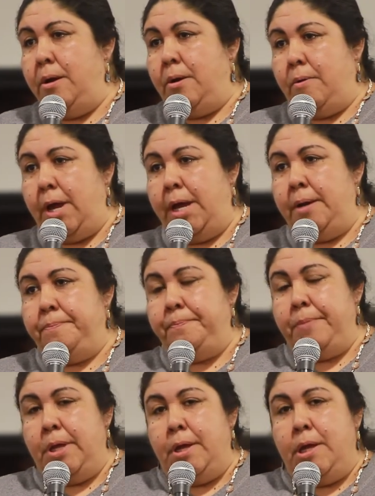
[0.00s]
right?
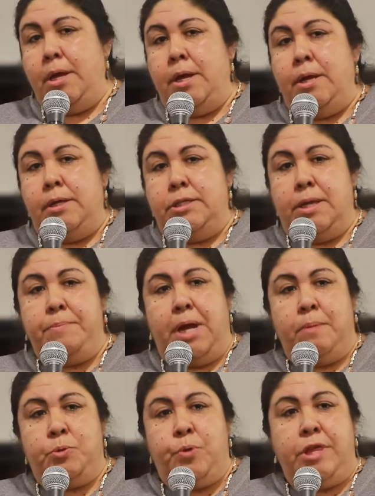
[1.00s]

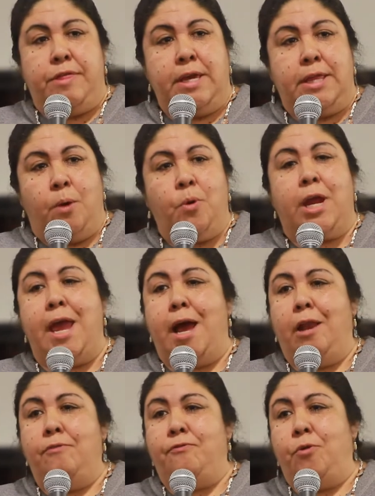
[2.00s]
Sometimes we think that we're
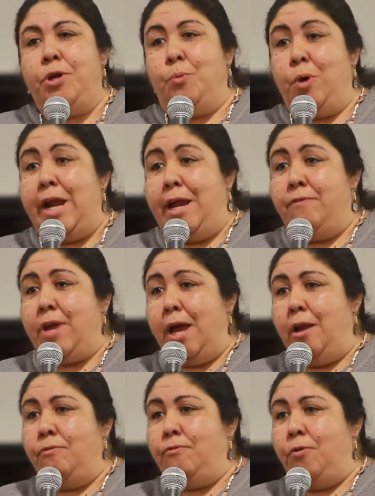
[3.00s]
California, we're native
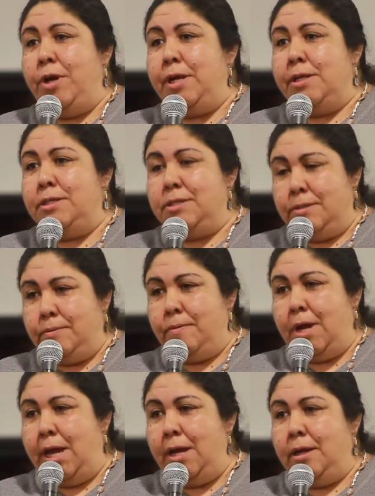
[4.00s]
Californians,
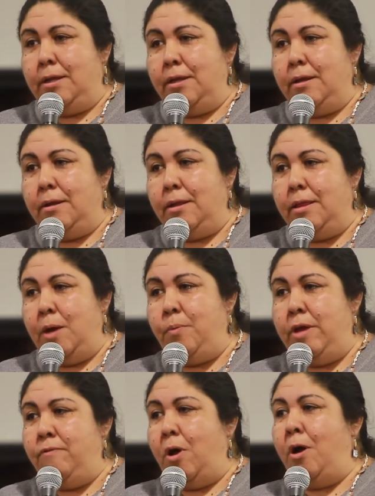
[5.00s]
right? That
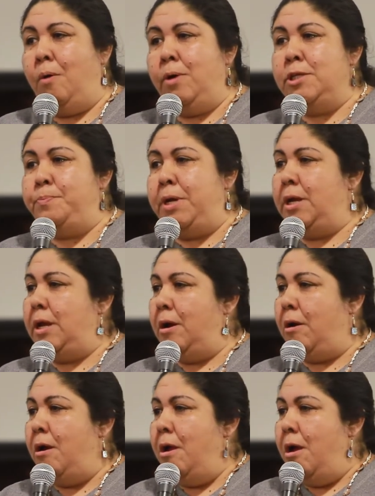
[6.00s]
we've always been
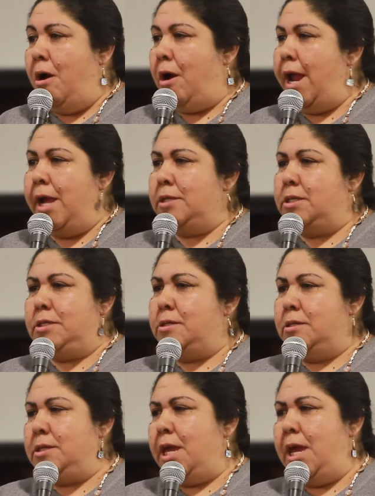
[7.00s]
here. Our
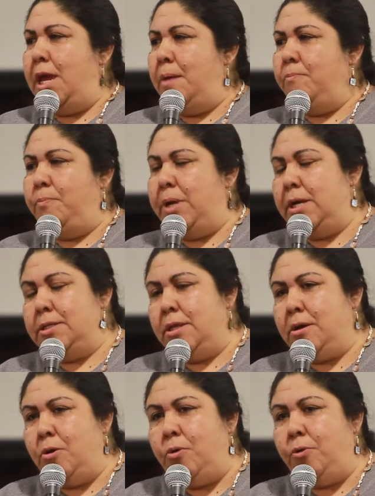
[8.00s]
ancestors came because of the
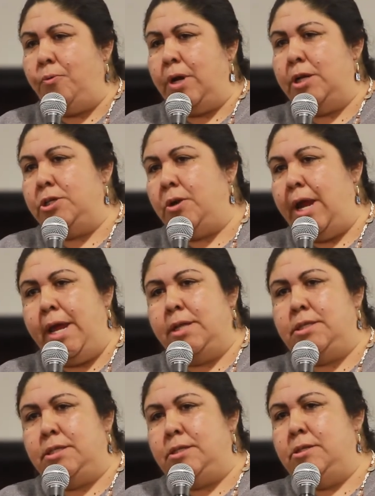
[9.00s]
gold rush. Our
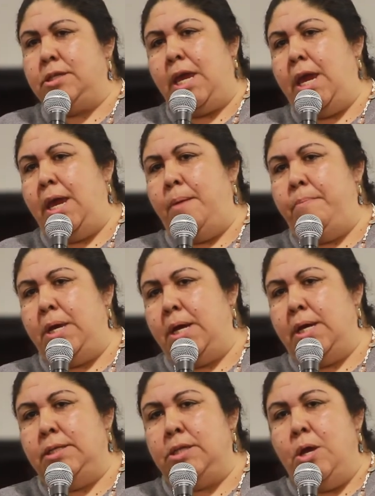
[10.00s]
ancestors came
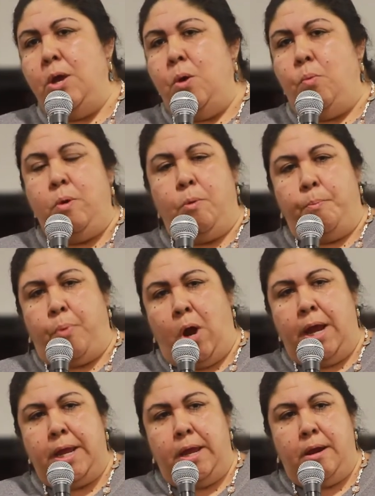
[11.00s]
because we were
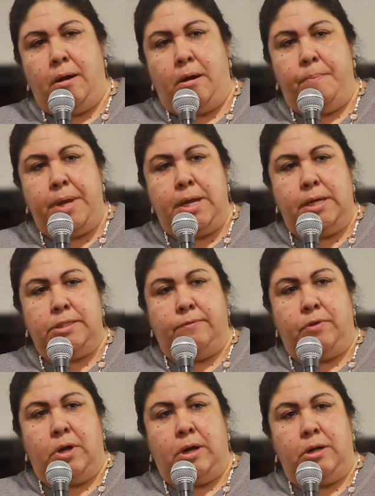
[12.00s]
brought here because of
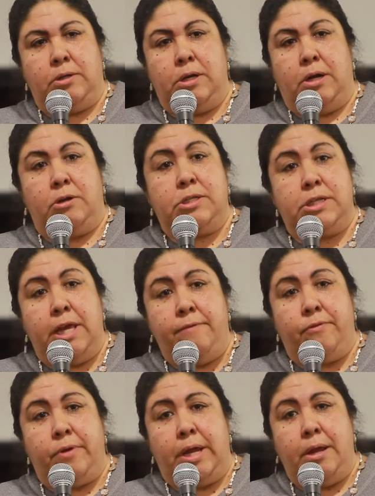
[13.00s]
our
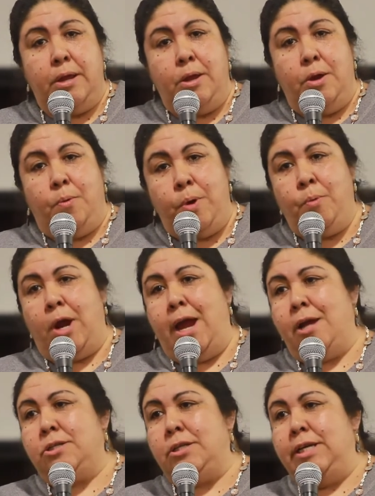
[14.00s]
slavery. We were
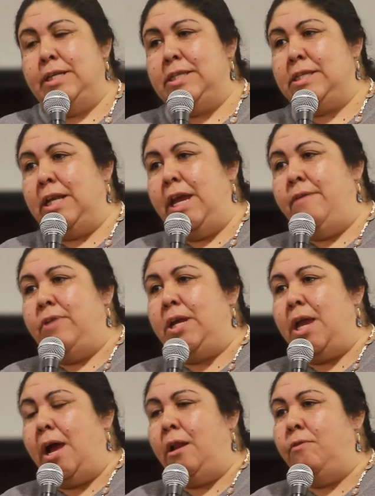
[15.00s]
actually enslaved in
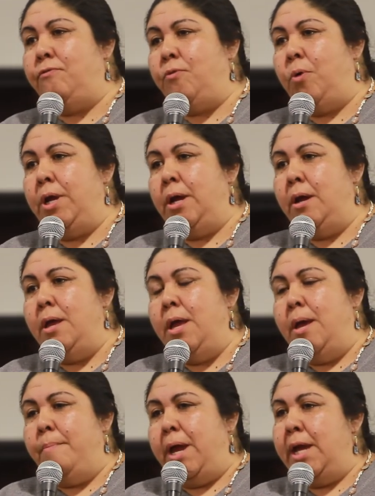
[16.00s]
California.
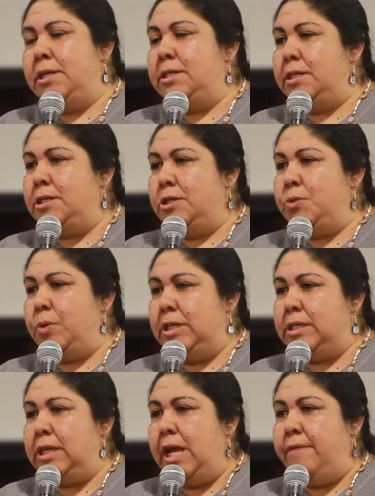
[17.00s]
My ancestors were
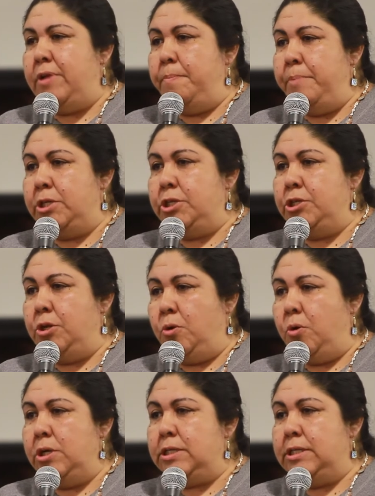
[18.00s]
enslaved at Mission
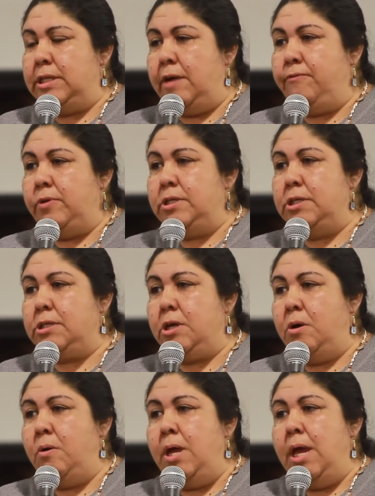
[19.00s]
Dolores in San
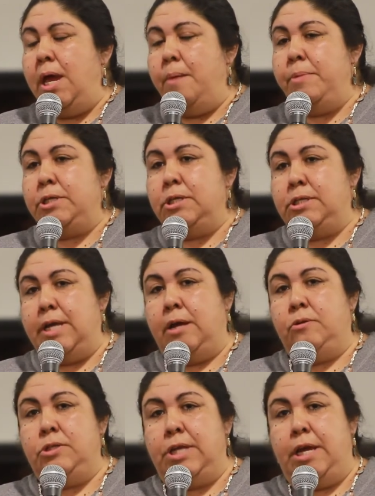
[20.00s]
Francisco and Mission San
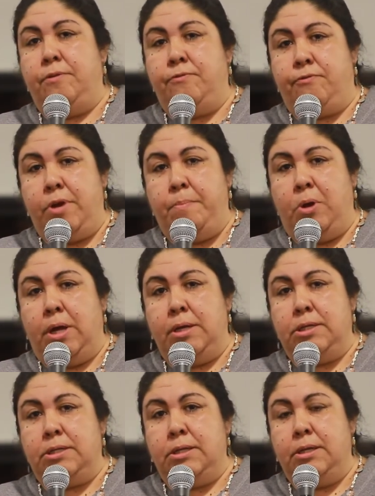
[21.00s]
Jose in
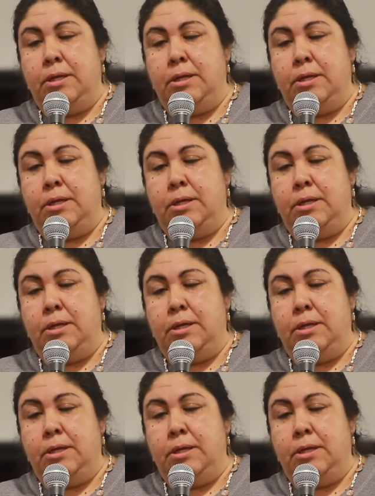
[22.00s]
Fremont.